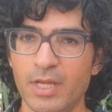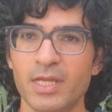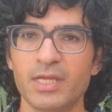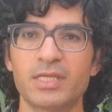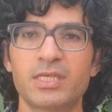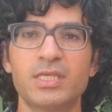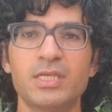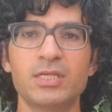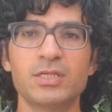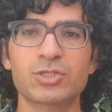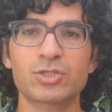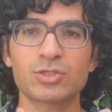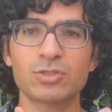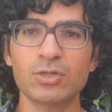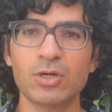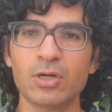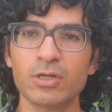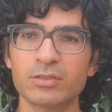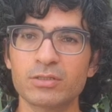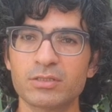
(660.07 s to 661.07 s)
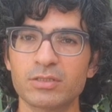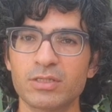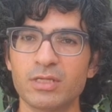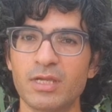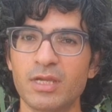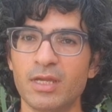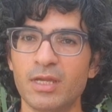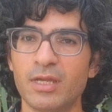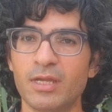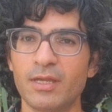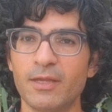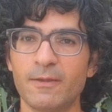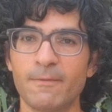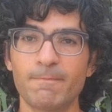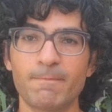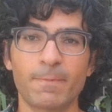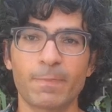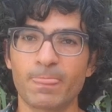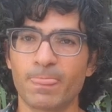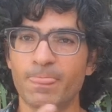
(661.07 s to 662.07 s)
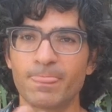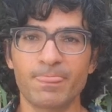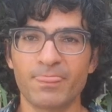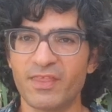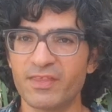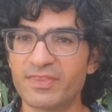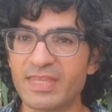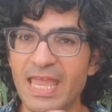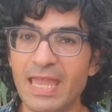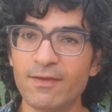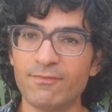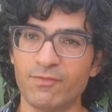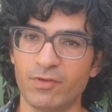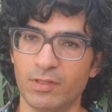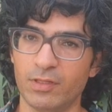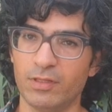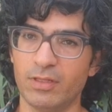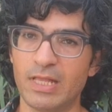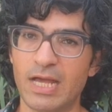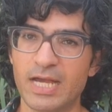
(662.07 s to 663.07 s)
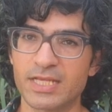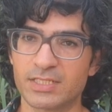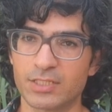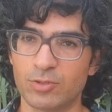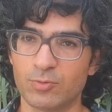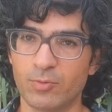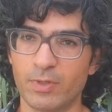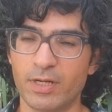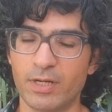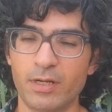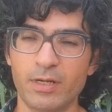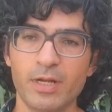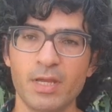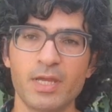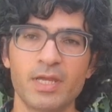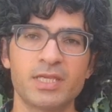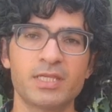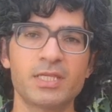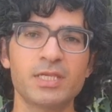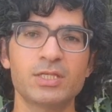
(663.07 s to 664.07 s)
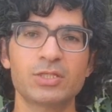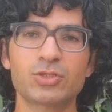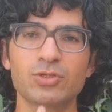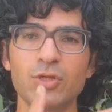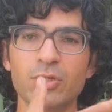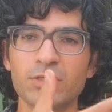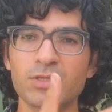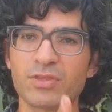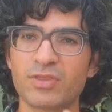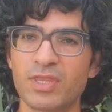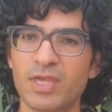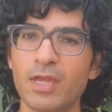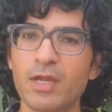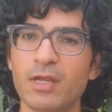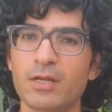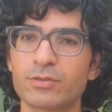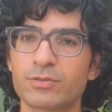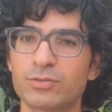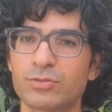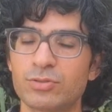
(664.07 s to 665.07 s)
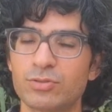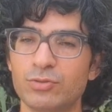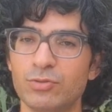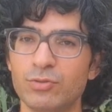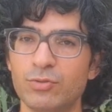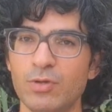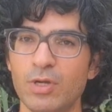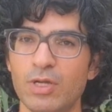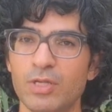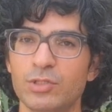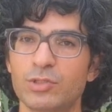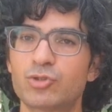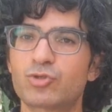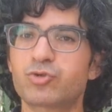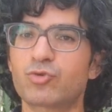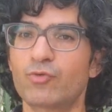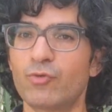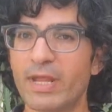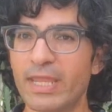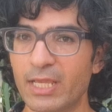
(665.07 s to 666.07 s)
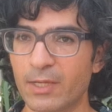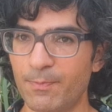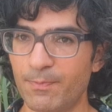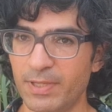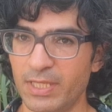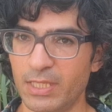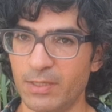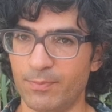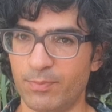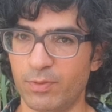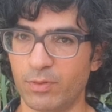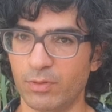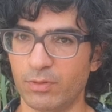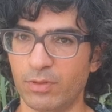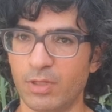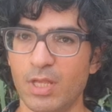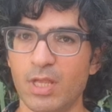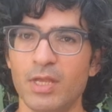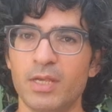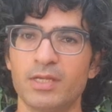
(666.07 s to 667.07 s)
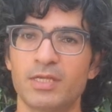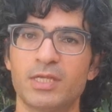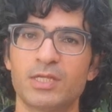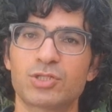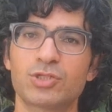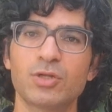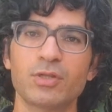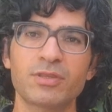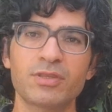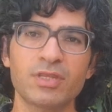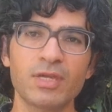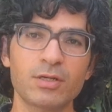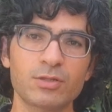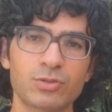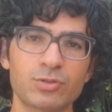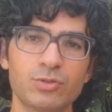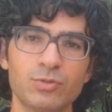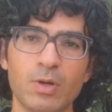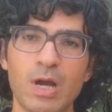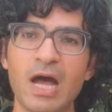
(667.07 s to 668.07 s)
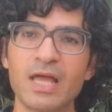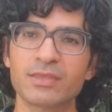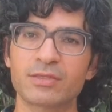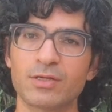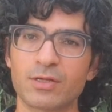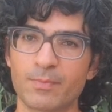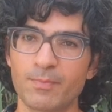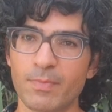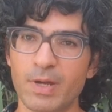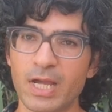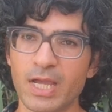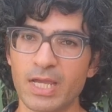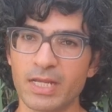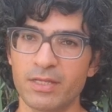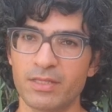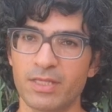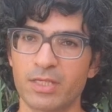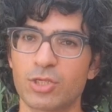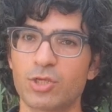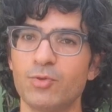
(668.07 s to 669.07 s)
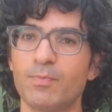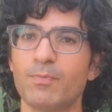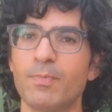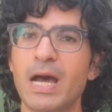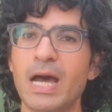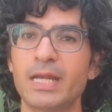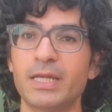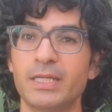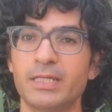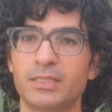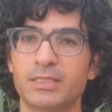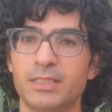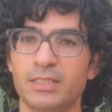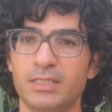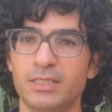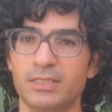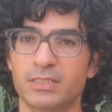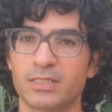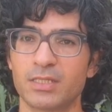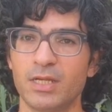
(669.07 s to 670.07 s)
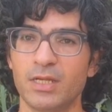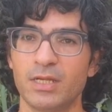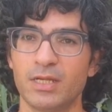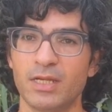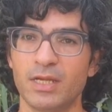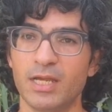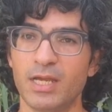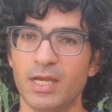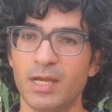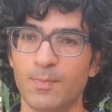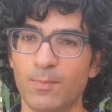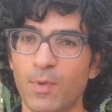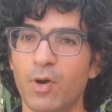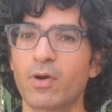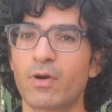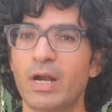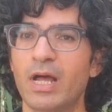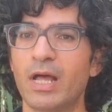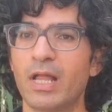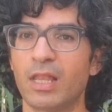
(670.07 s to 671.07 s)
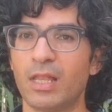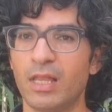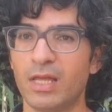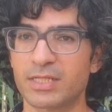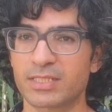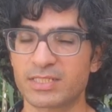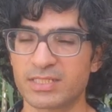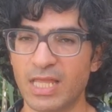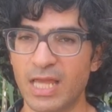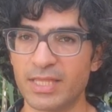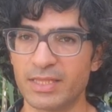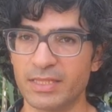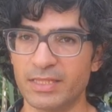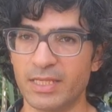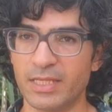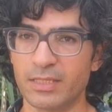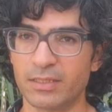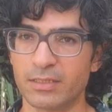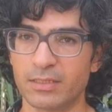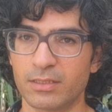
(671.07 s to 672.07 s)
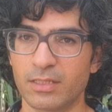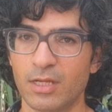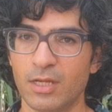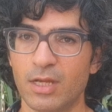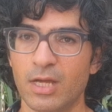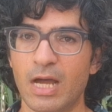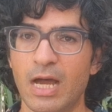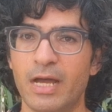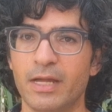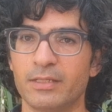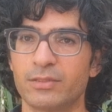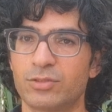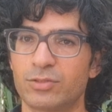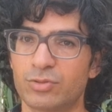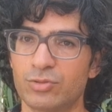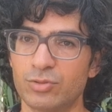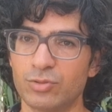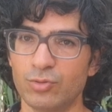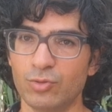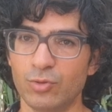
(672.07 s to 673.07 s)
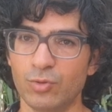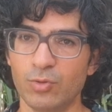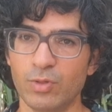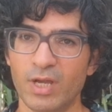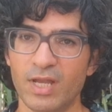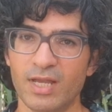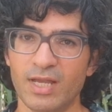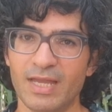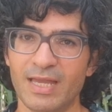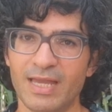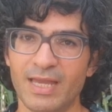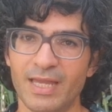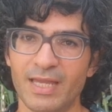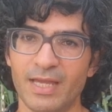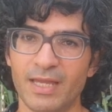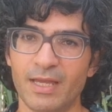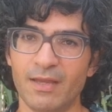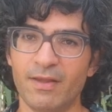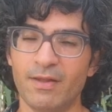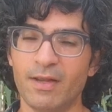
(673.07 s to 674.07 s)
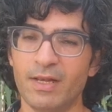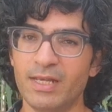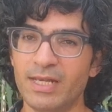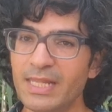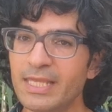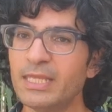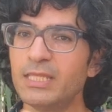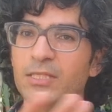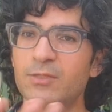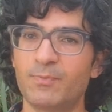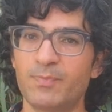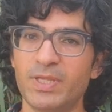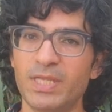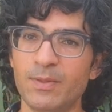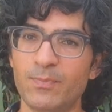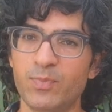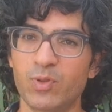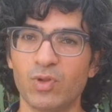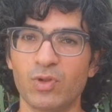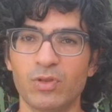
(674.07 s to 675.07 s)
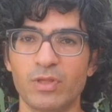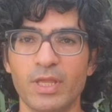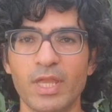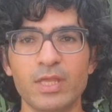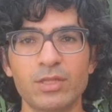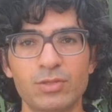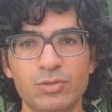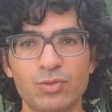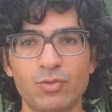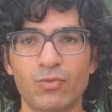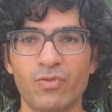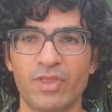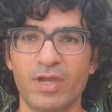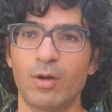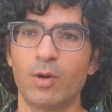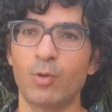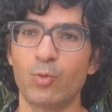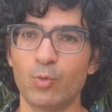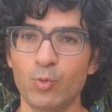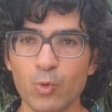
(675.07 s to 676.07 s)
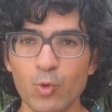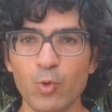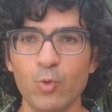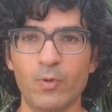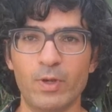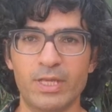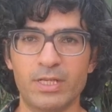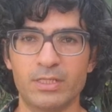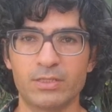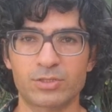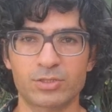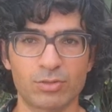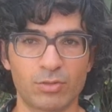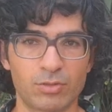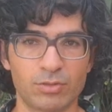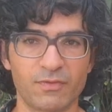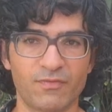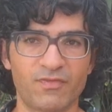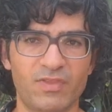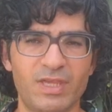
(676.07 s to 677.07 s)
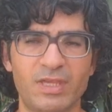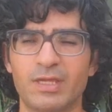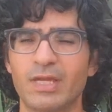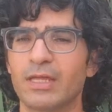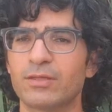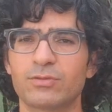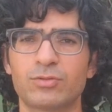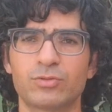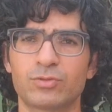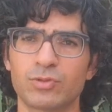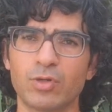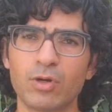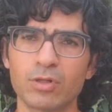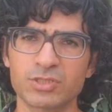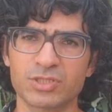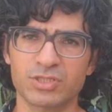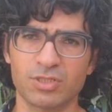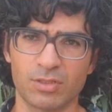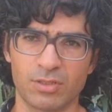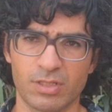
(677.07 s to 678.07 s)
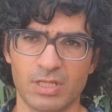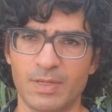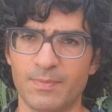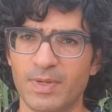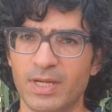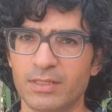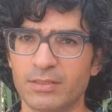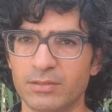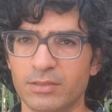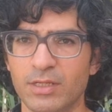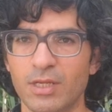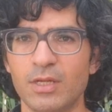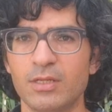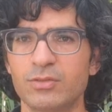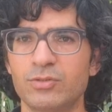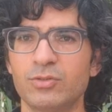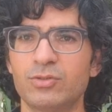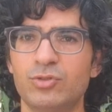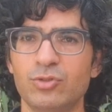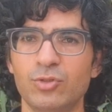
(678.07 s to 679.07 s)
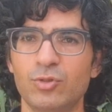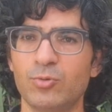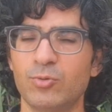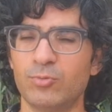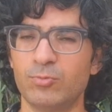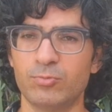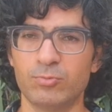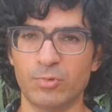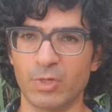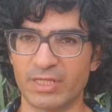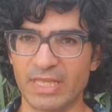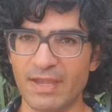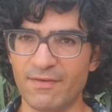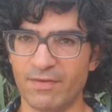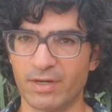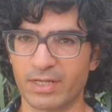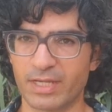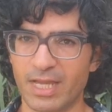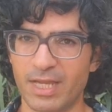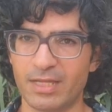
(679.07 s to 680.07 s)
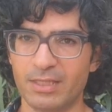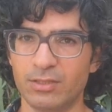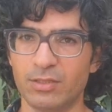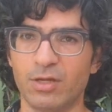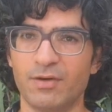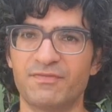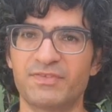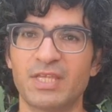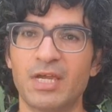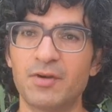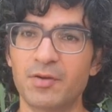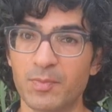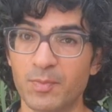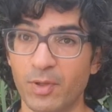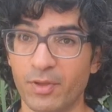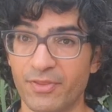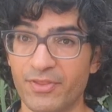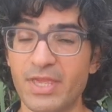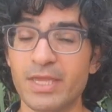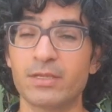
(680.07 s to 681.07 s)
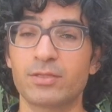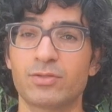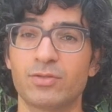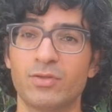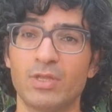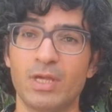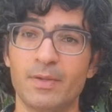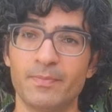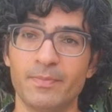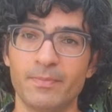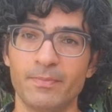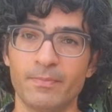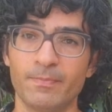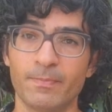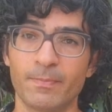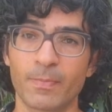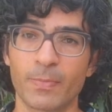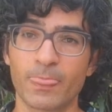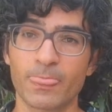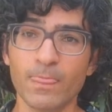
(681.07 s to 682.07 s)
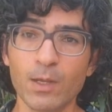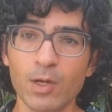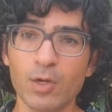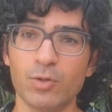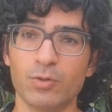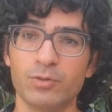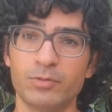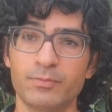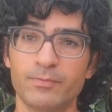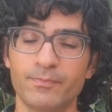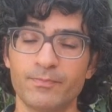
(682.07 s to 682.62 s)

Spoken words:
He is not the devil, as it were. He is not there to trick people. He is not there to undermine the humanity's moral standing and to lead people into their ruin, sort of thing, and to torture them and to do whatever kind of terrible thing to them. No.